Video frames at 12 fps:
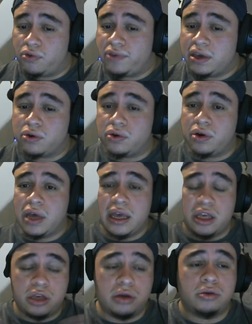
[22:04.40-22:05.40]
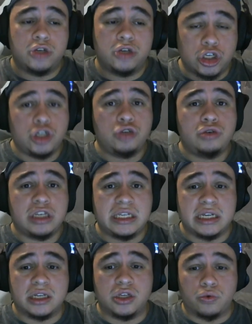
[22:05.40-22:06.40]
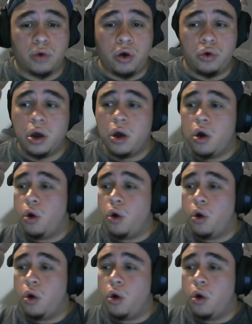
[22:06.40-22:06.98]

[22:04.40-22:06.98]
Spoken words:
vehicle? Should you just stick to the road,